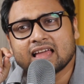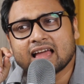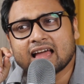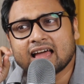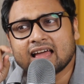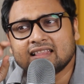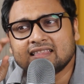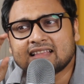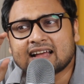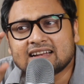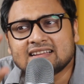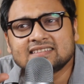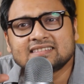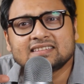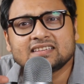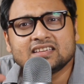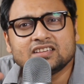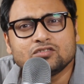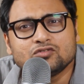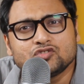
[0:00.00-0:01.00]
And that
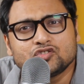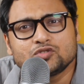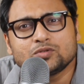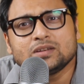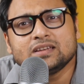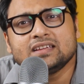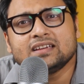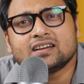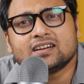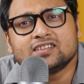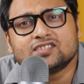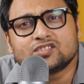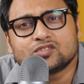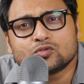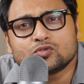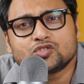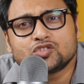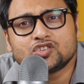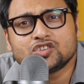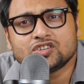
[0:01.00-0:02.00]
is usually
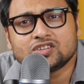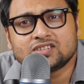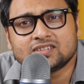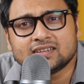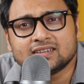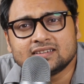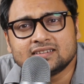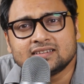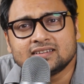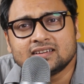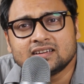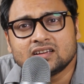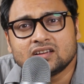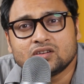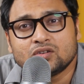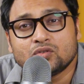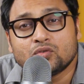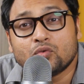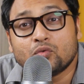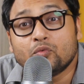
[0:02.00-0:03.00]
associated
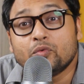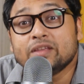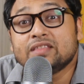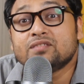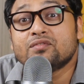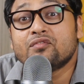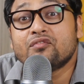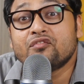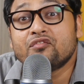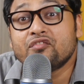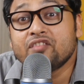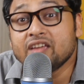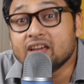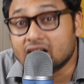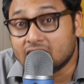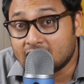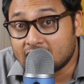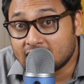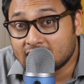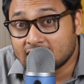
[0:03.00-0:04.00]
with fear.